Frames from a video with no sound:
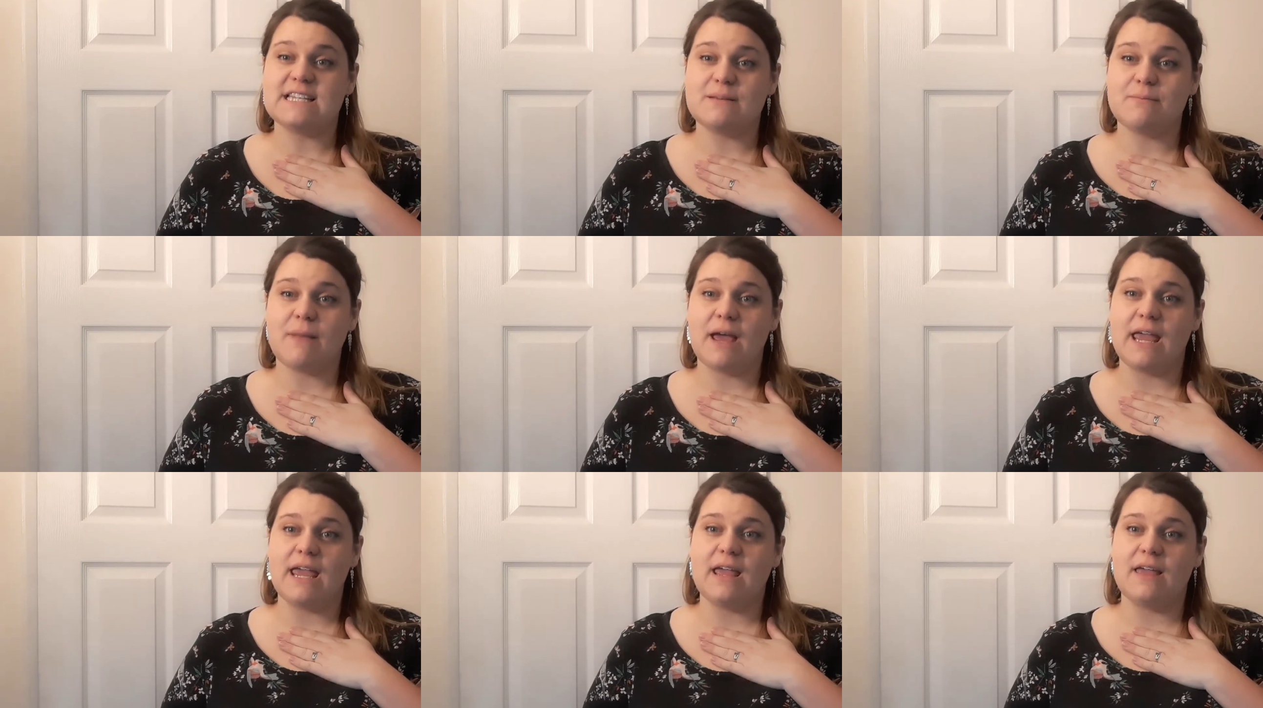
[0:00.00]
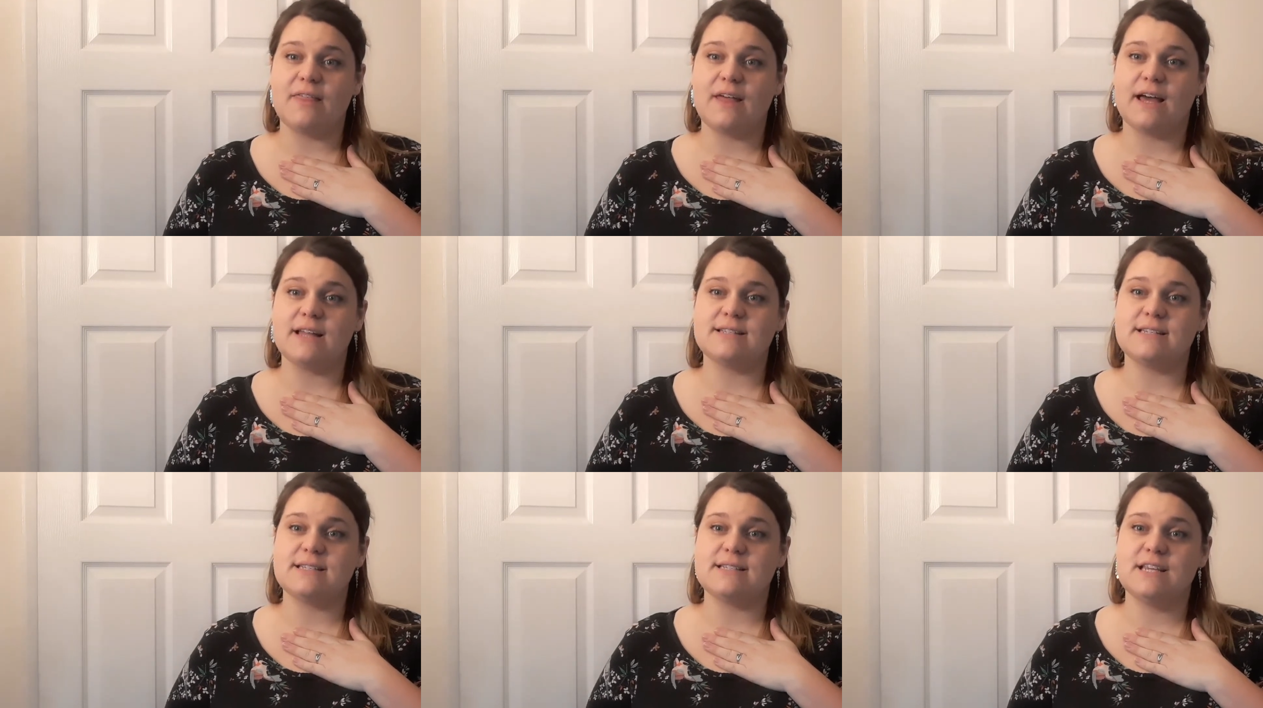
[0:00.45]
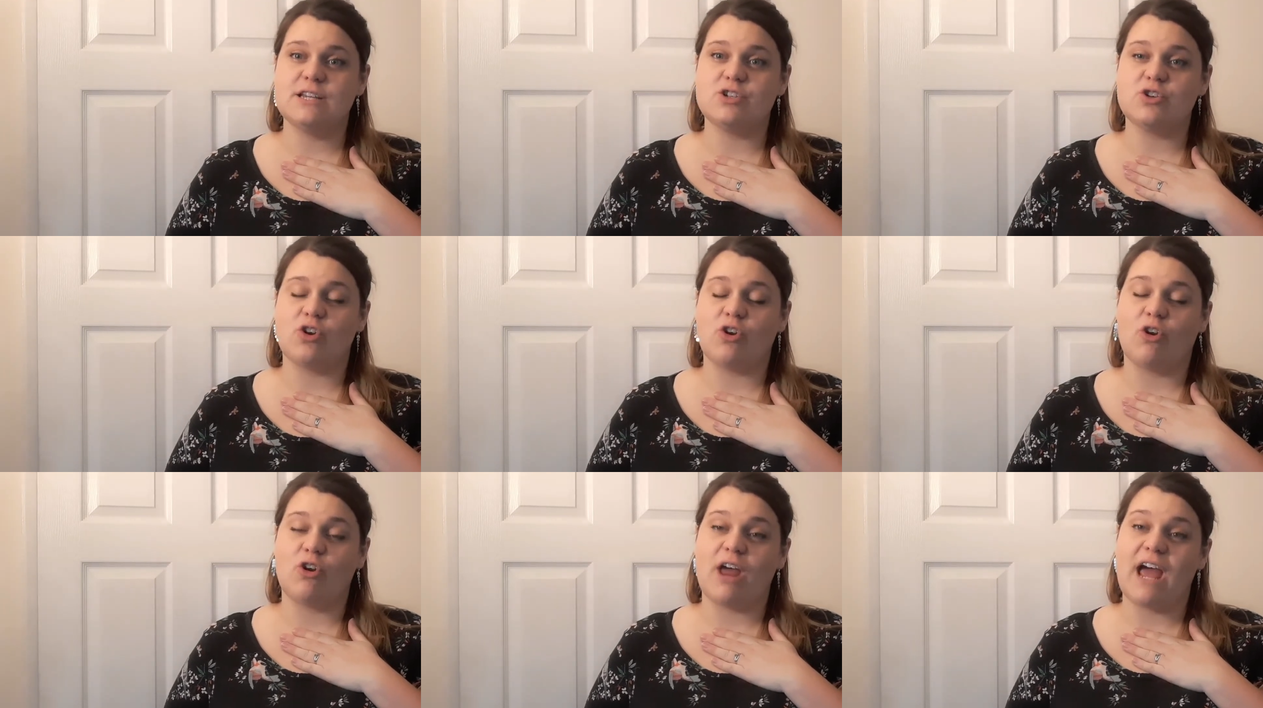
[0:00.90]
to make that
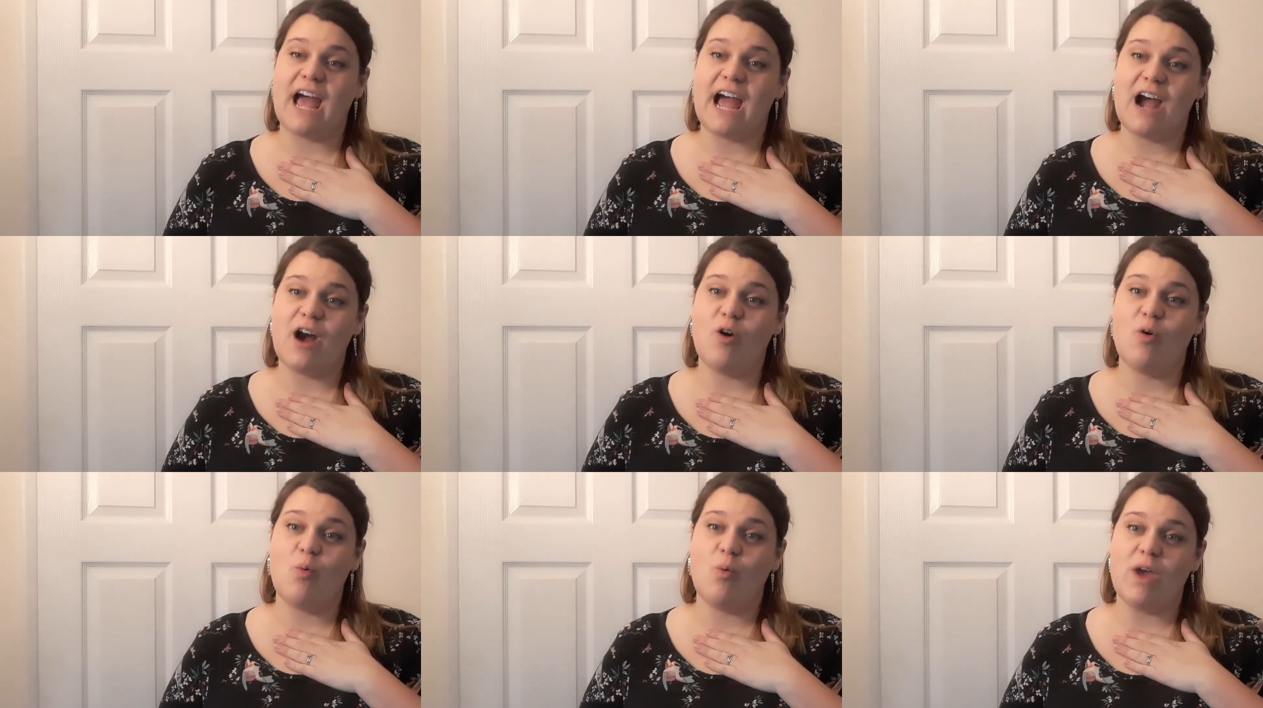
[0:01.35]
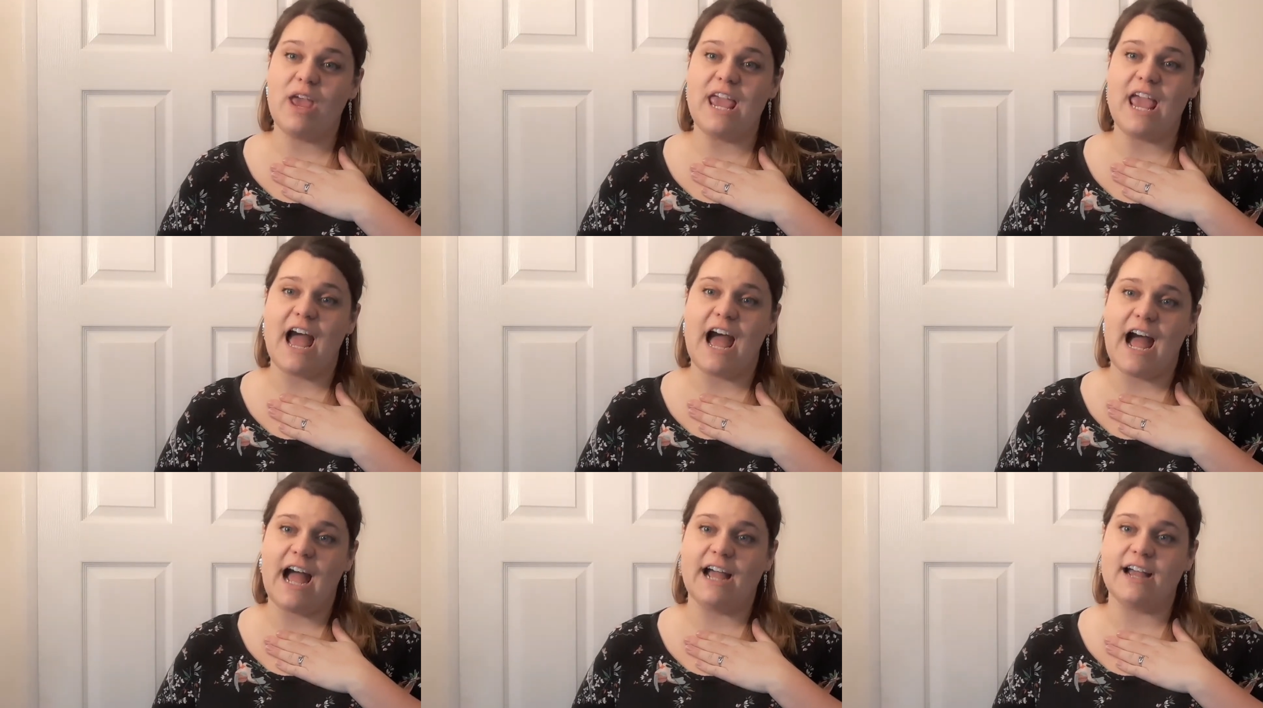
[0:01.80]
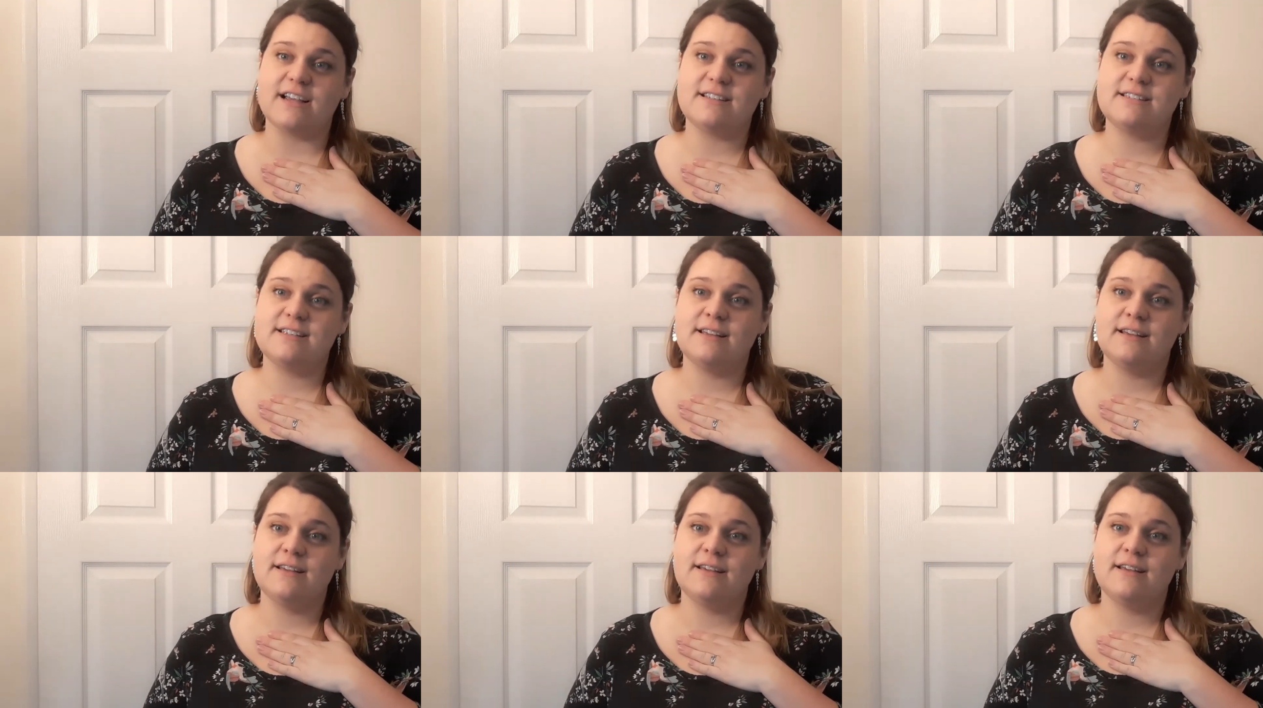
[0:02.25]
decision on how we
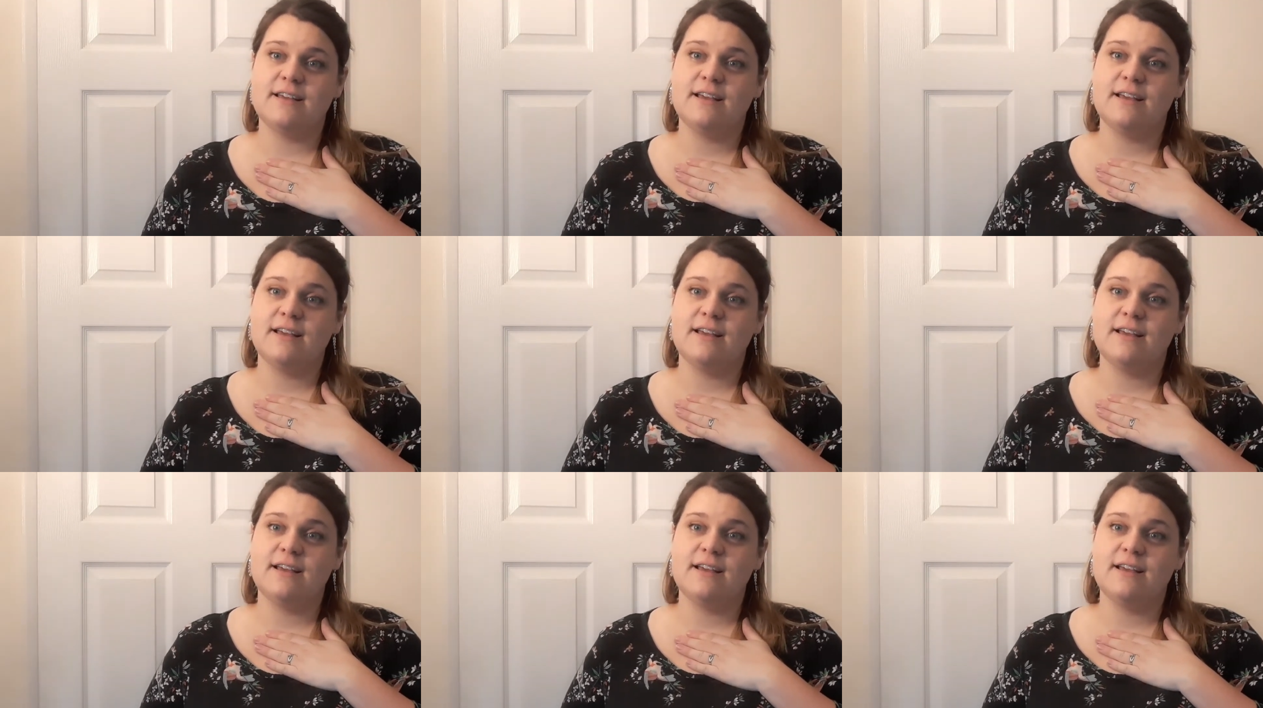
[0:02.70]
act